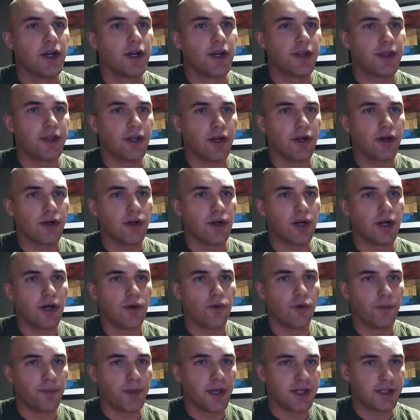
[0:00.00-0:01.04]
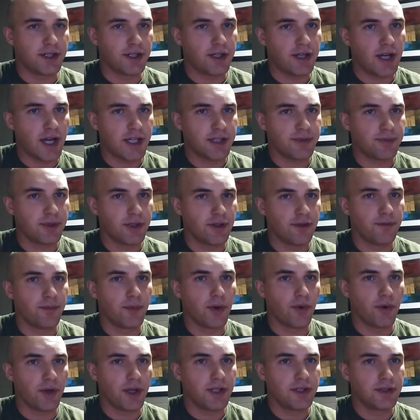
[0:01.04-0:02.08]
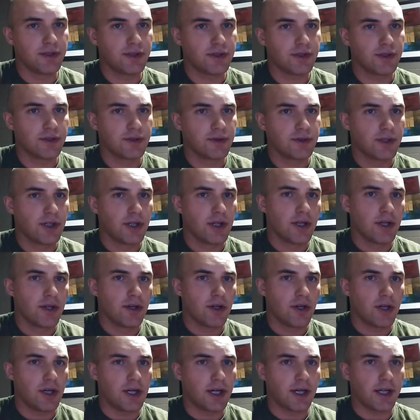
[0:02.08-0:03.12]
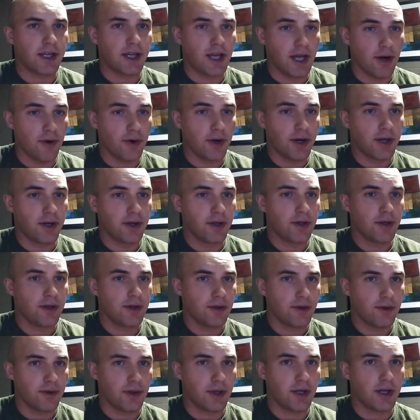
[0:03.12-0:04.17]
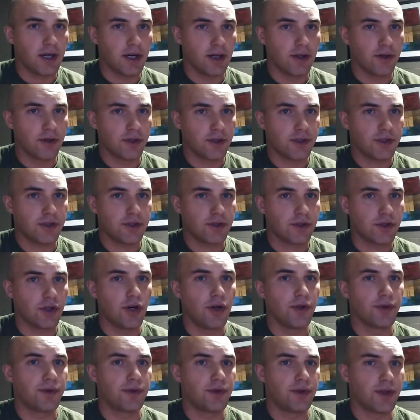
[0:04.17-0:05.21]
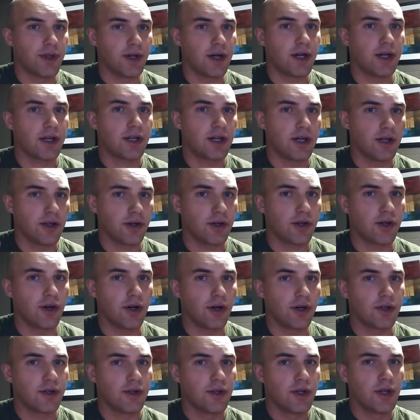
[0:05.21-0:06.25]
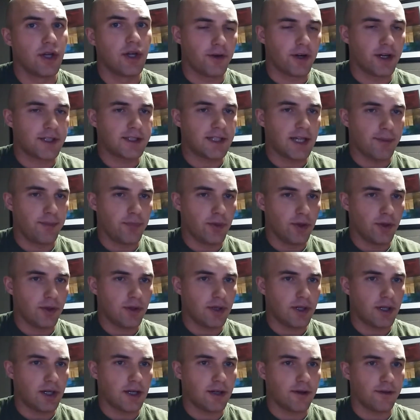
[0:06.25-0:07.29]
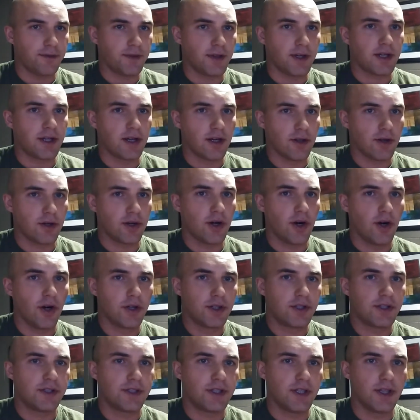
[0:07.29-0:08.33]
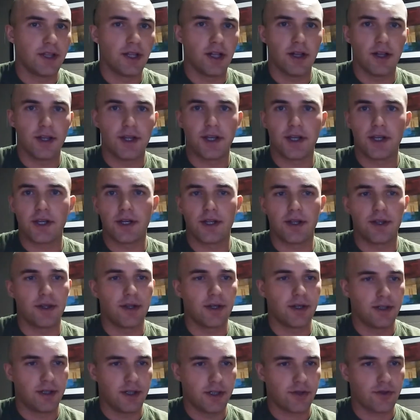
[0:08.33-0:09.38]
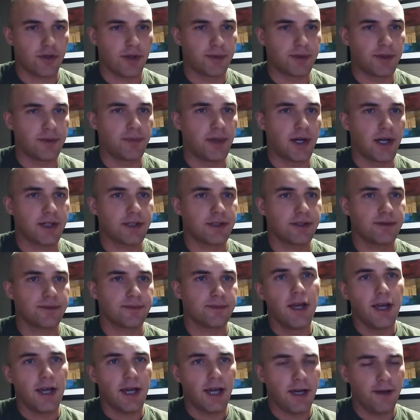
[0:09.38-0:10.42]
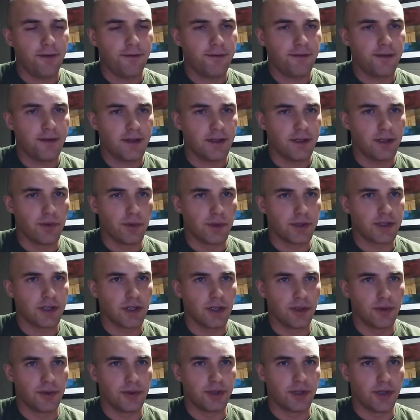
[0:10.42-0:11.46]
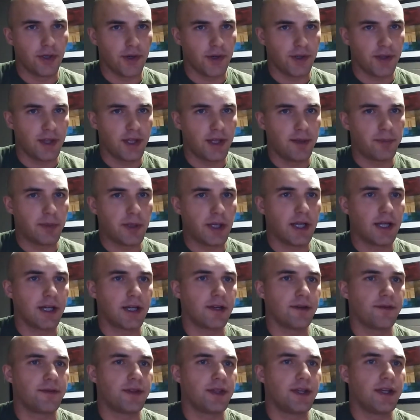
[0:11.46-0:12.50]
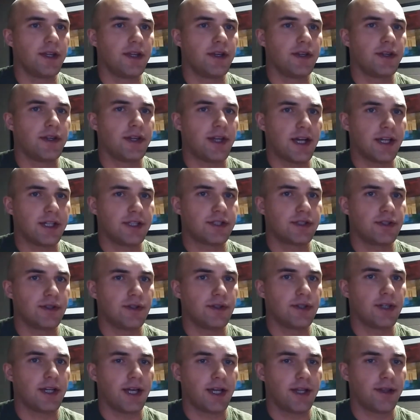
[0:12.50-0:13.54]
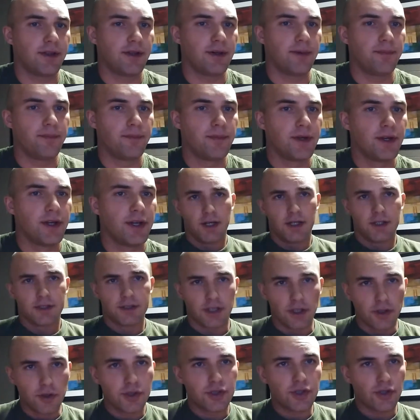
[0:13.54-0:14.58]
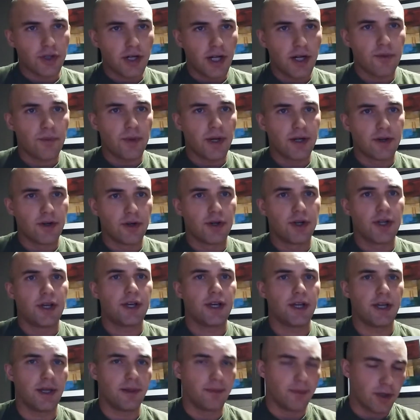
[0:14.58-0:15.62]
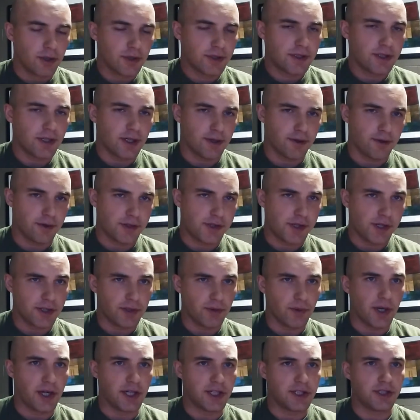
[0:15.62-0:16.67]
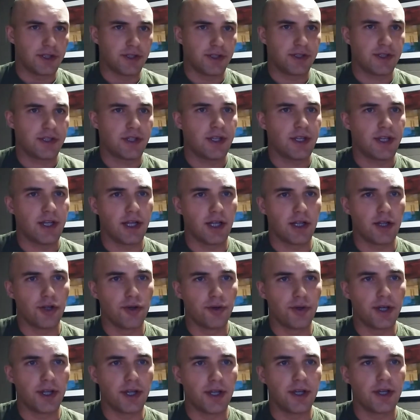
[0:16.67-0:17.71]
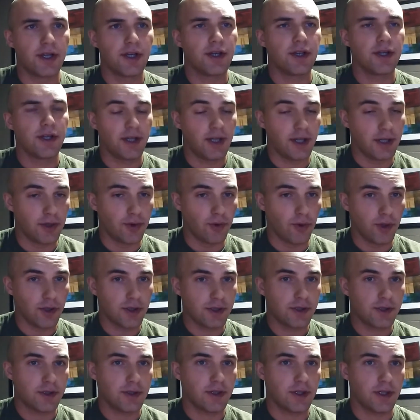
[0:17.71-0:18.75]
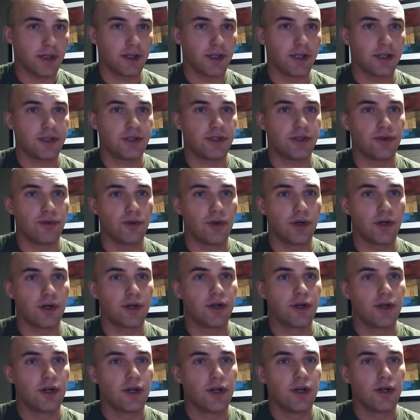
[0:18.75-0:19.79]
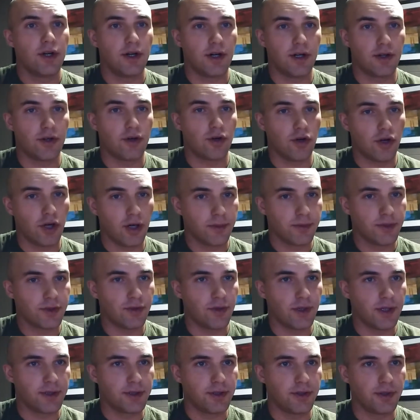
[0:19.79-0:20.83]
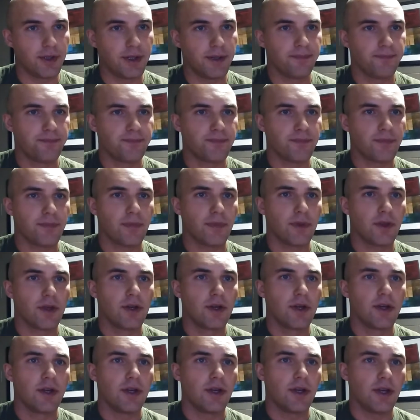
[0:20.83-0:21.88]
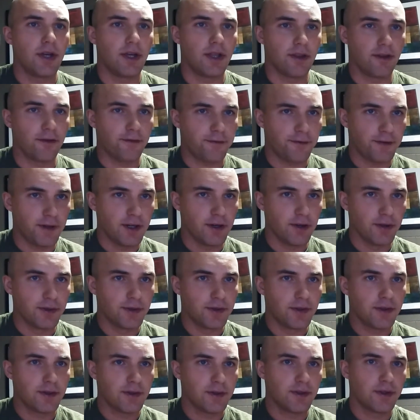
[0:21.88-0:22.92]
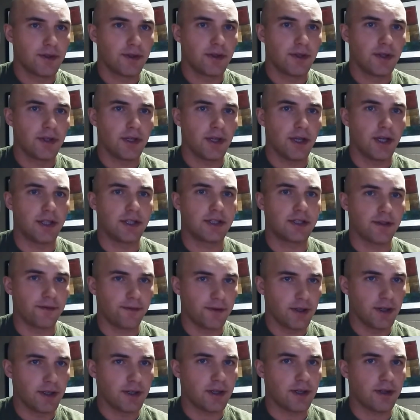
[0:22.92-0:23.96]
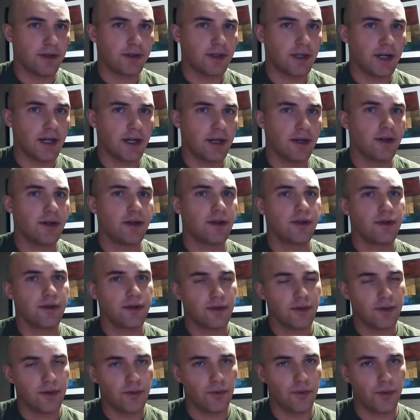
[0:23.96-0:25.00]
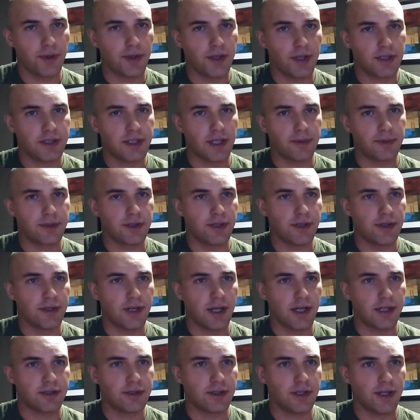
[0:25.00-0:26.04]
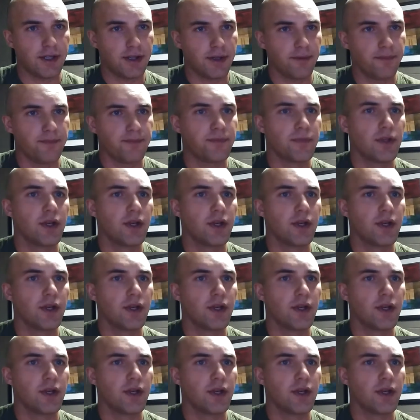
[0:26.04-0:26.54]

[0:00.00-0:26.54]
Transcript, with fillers: There uh, will be a detachment of Marines uh, carrying the colors called the color guard. For an example of the color guard, see the link in the description box. F, you will salute during the playing of the national anthem. Salutes are not rendered in most other situations, including indoors, unless you are under arms or on duty, in the field, in civilian attire, with the exception of the national anthem,